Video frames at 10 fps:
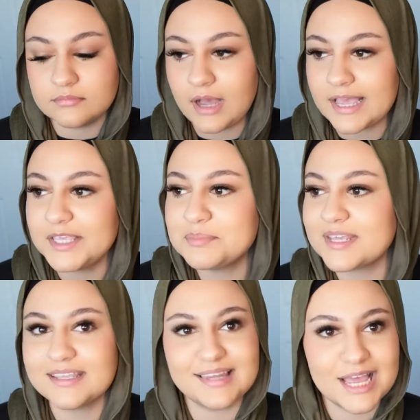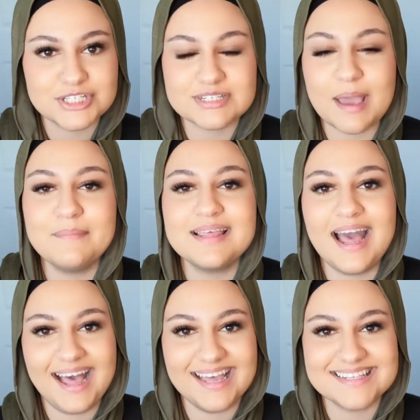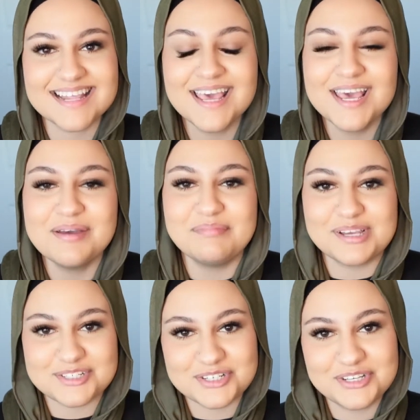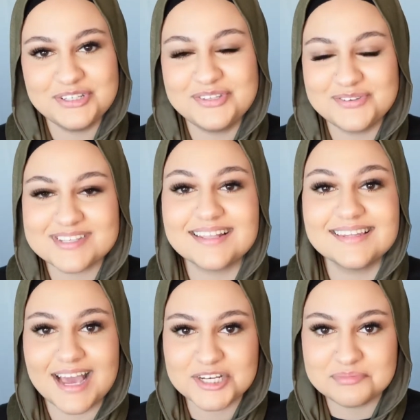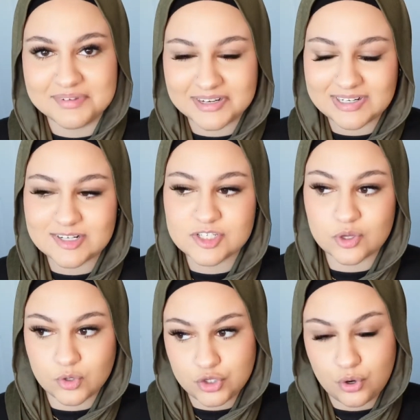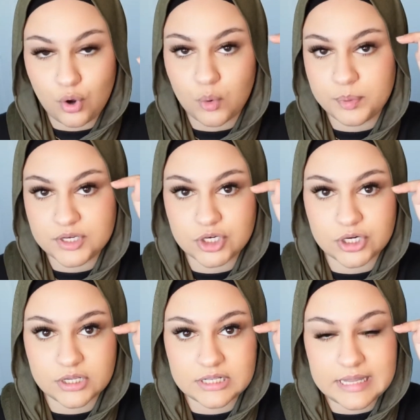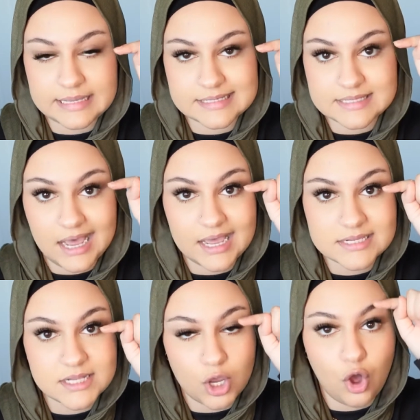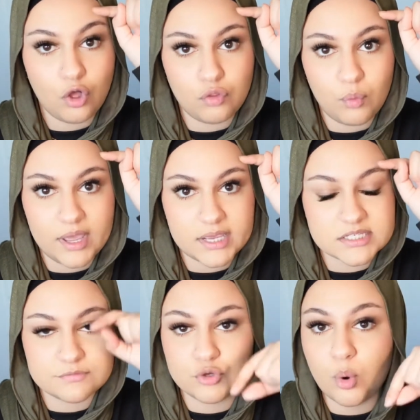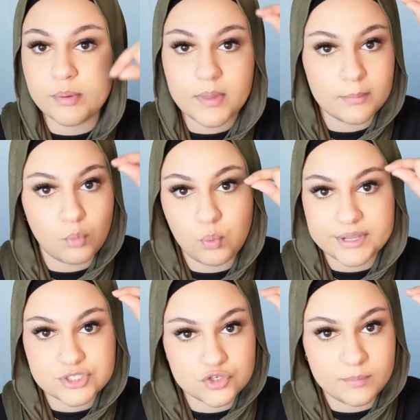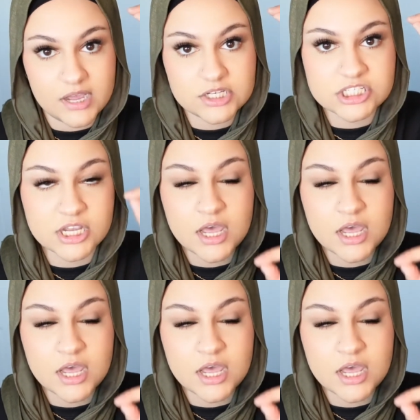I keep saying lashes, I mean eyes. Make sure you use a lash mirror so you don't open your client's eyes like all the way, because if you open them way too much,